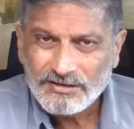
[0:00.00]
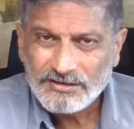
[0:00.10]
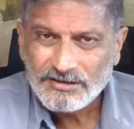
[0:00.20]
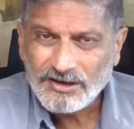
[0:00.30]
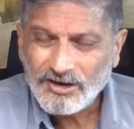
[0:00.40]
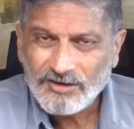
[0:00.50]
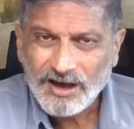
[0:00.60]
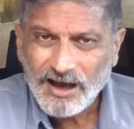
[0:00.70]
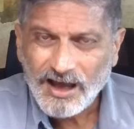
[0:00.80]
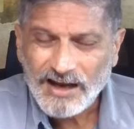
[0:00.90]
You know,
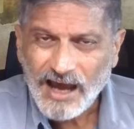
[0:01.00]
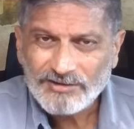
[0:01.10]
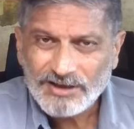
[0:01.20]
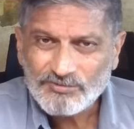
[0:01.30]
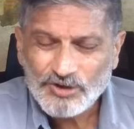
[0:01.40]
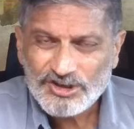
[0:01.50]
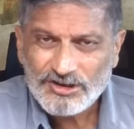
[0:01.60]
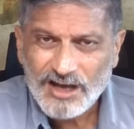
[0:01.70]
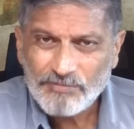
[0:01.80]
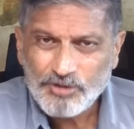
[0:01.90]
and we
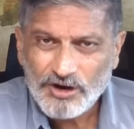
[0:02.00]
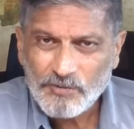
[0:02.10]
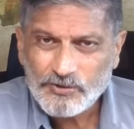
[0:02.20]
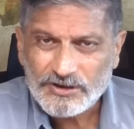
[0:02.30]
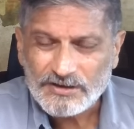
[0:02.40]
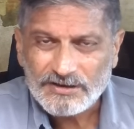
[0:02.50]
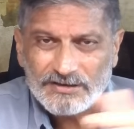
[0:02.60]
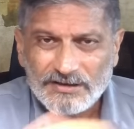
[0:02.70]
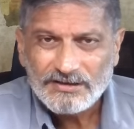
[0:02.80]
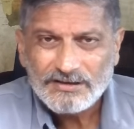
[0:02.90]
should not put up with it.
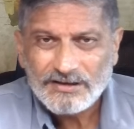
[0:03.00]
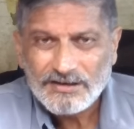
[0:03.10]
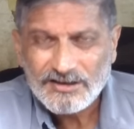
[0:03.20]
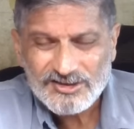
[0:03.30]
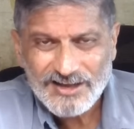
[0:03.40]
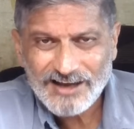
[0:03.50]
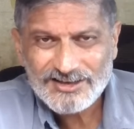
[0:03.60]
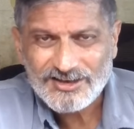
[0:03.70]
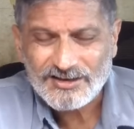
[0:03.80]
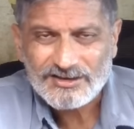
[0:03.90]
It's
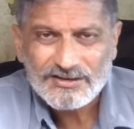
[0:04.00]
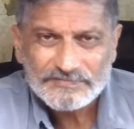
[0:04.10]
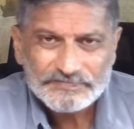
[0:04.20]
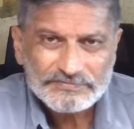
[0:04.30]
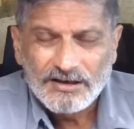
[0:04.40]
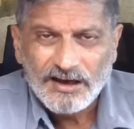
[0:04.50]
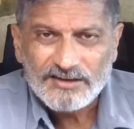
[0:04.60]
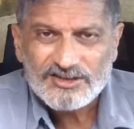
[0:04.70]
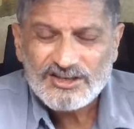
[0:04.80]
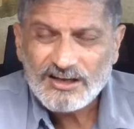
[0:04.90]
nonsense. And
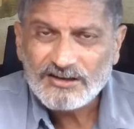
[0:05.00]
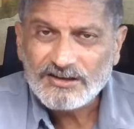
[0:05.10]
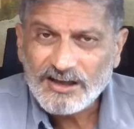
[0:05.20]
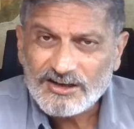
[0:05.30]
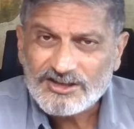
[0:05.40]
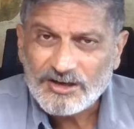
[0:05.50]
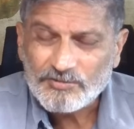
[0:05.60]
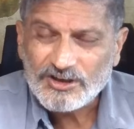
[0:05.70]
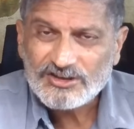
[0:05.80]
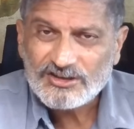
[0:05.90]
the senior
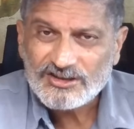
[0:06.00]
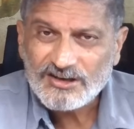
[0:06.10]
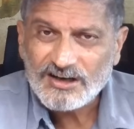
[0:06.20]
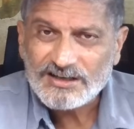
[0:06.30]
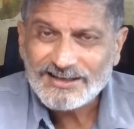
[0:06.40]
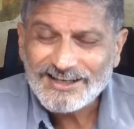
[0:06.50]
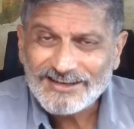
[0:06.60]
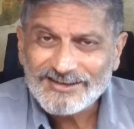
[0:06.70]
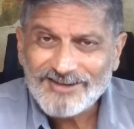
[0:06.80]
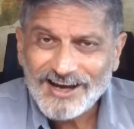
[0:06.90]
leadership needs to start
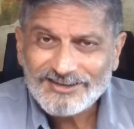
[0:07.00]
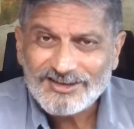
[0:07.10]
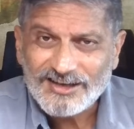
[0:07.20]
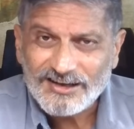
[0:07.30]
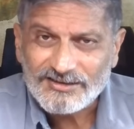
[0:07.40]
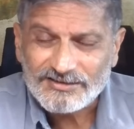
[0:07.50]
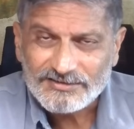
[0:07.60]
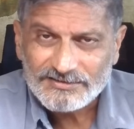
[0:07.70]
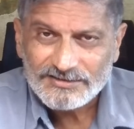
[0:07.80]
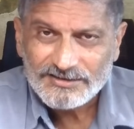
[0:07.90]
getting their act together.
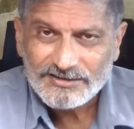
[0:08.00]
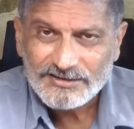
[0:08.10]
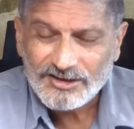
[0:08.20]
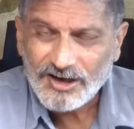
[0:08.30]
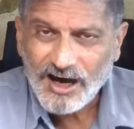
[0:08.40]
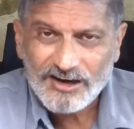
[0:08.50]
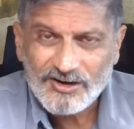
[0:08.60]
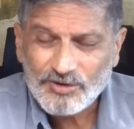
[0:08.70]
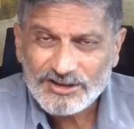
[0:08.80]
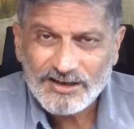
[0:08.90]
You know, I don't
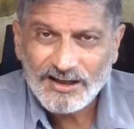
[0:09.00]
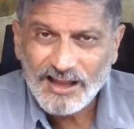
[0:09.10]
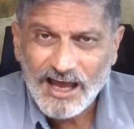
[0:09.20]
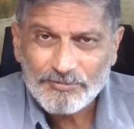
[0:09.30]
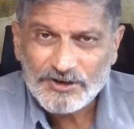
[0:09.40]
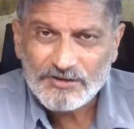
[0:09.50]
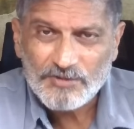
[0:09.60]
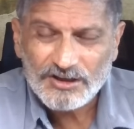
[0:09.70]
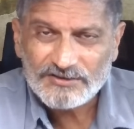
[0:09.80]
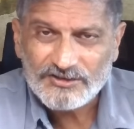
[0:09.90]
know what the hell happened in the
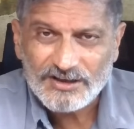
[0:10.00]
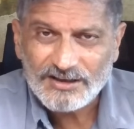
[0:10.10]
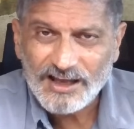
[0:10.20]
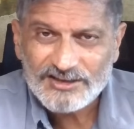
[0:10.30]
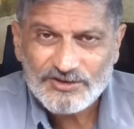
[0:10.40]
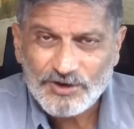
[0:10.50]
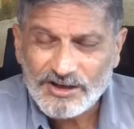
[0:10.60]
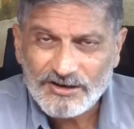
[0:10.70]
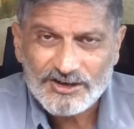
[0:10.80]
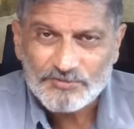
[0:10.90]
military in the last 20
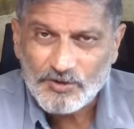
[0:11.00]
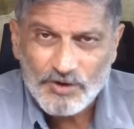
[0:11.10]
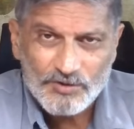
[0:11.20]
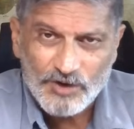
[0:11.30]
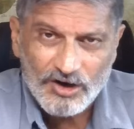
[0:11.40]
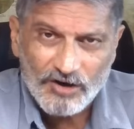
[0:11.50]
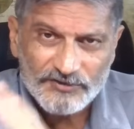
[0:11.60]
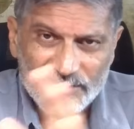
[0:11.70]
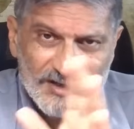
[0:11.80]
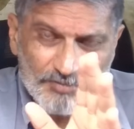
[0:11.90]
years, but we went off
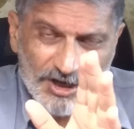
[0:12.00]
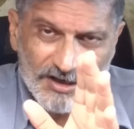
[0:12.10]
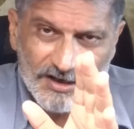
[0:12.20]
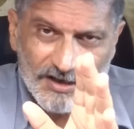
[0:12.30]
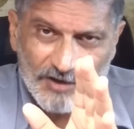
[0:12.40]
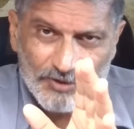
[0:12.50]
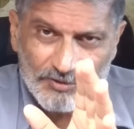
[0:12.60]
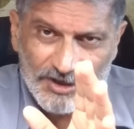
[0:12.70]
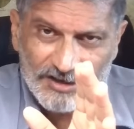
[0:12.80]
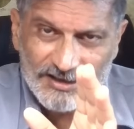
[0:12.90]
the deep end. And
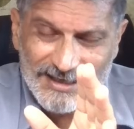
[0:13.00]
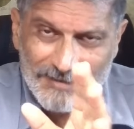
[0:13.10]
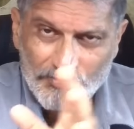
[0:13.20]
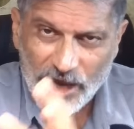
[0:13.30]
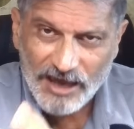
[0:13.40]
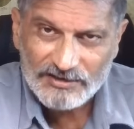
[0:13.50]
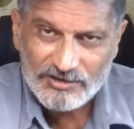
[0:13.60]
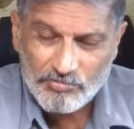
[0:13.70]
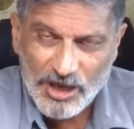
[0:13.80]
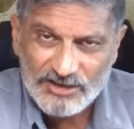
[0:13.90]
we need to get back
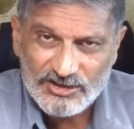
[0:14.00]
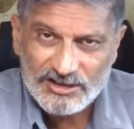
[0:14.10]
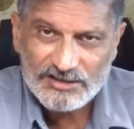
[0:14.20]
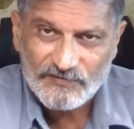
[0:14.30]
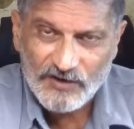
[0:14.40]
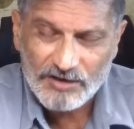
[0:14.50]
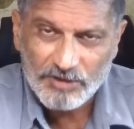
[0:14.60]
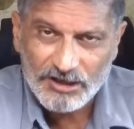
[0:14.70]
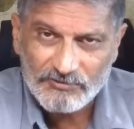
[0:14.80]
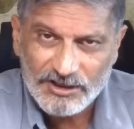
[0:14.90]
to basics,
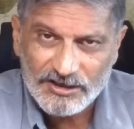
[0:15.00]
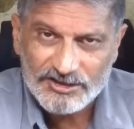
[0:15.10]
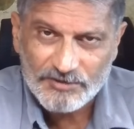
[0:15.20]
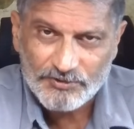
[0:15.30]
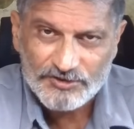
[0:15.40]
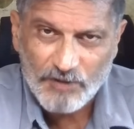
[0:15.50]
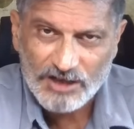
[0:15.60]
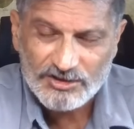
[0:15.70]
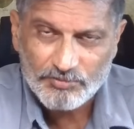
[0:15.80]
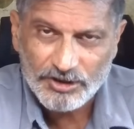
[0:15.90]
fundamental leadership
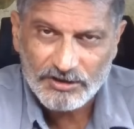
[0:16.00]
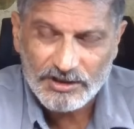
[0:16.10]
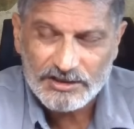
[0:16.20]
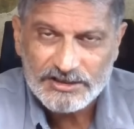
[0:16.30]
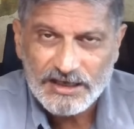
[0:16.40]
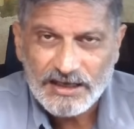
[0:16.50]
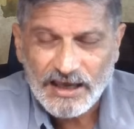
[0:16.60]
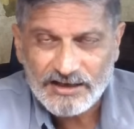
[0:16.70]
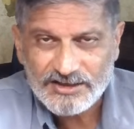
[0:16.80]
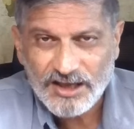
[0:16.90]
responsibilities,
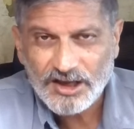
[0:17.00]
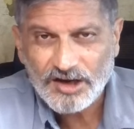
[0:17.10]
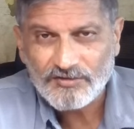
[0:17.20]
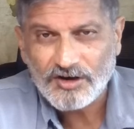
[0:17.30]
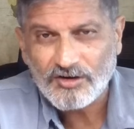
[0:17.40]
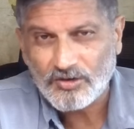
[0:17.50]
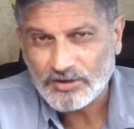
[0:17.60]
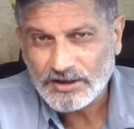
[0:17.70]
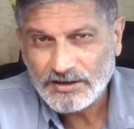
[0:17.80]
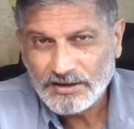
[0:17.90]
and take care of our own.
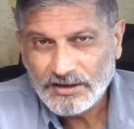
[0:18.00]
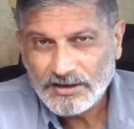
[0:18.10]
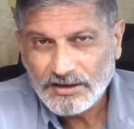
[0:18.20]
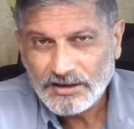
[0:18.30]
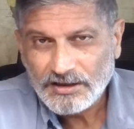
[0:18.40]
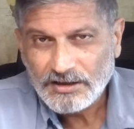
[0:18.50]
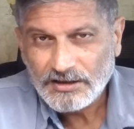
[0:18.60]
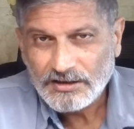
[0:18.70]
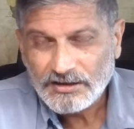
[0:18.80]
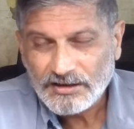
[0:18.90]

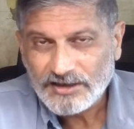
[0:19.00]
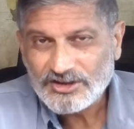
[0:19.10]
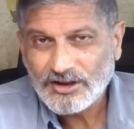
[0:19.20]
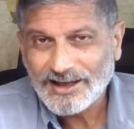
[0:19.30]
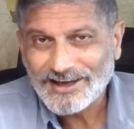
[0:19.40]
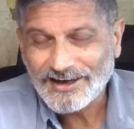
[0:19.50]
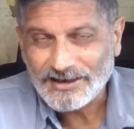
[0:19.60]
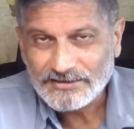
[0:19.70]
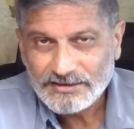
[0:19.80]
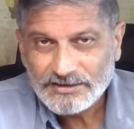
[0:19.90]
That's all I
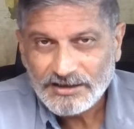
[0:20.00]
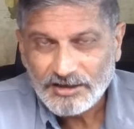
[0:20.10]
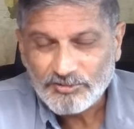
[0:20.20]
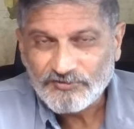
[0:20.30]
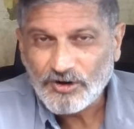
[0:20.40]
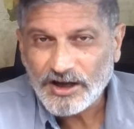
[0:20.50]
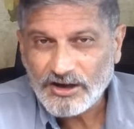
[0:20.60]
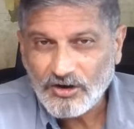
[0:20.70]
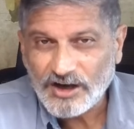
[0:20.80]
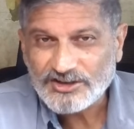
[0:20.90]
got. Before I
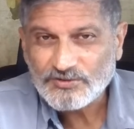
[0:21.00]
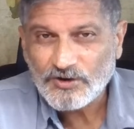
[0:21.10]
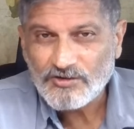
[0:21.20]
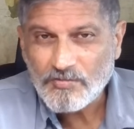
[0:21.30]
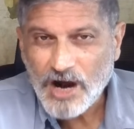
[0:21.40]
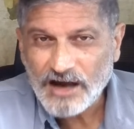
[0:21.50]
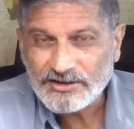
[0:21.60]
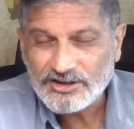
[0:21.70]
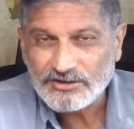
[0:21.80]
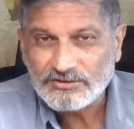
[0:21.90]
go, I just want to
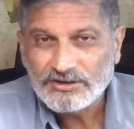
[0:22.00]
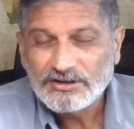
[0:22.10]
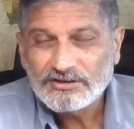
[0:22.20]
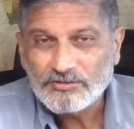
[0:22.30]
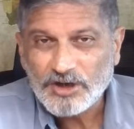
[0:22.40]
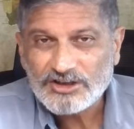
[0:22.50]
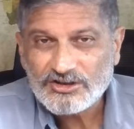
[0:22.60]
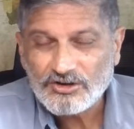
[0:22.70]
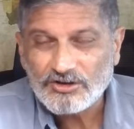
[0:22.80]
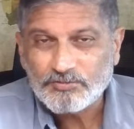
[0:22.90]
remind you to make
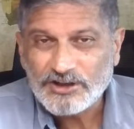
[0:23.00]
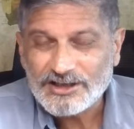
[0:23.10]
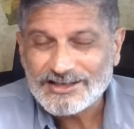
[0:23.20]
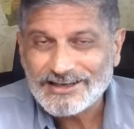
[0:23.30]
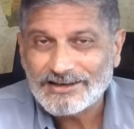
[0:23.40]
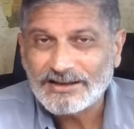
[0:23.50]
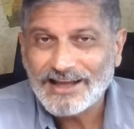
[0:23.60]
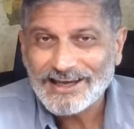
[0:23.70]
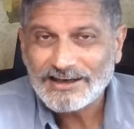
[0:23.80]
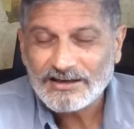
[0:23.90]
sure, please hit a
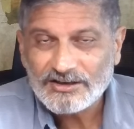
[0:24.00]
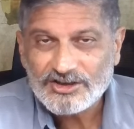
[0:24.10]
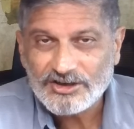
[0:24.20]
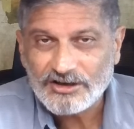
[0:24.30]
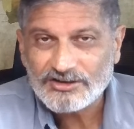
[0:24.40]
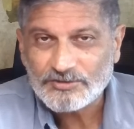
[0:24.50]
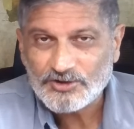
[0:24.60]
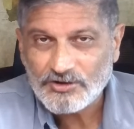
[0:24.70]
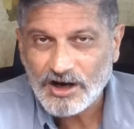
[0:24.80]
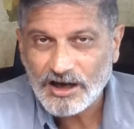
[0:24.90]
like, share, and
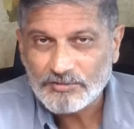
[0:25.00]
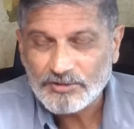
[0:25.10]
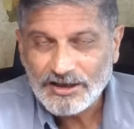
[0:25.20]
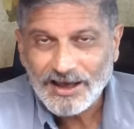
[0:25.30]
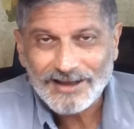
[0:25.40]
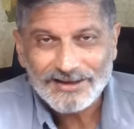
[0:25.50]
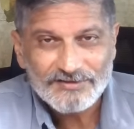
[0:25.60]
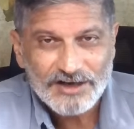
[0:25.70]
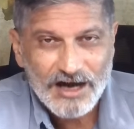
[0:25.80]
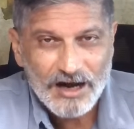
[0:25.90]
subscribe, and
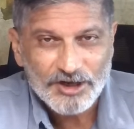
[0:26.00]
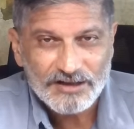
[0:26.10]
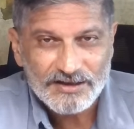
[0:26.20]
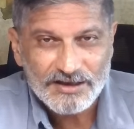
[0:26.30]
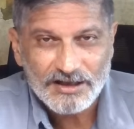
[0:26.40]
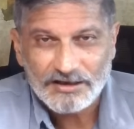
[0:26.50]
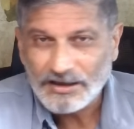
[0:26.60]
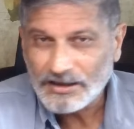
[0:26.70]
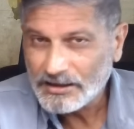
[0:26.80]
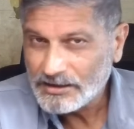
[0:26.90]
leave a comment at the end.
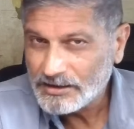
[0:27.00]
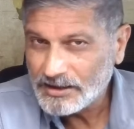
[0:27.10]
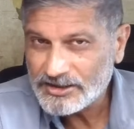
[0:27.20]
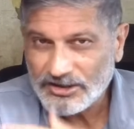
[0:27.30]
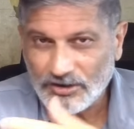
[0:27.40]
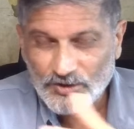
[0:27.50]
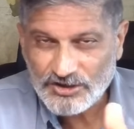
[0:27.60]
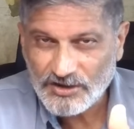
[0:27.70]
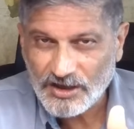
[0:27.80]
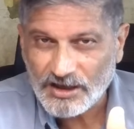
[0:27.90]
Let us know what
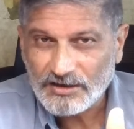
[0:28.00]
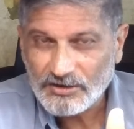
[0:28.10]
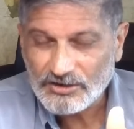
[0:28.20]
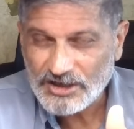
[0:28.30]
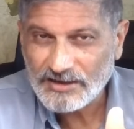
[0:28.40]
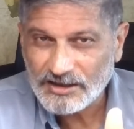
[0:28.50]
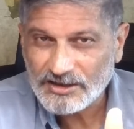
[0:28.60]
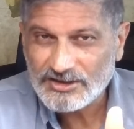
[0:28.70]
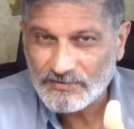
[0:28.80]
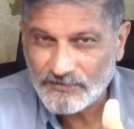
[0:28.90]
you think, because I think
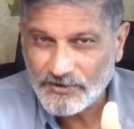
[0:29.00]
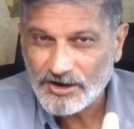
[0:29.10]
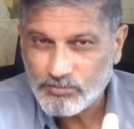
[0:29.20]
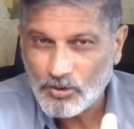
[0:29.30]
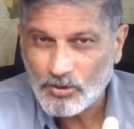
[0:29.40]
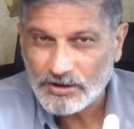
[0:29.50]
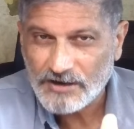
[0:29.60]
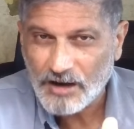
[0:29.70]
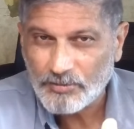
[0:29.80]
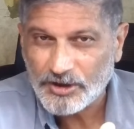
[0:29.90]
this is a very important
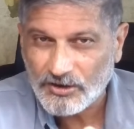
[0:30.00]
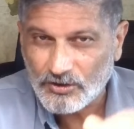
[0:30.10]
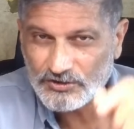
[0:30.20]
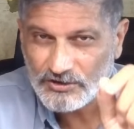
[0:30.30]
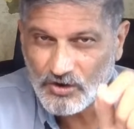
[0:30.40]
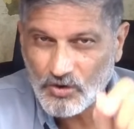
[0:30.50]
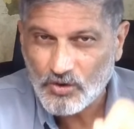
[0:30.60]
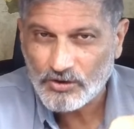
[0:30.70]
topic and goes to the core of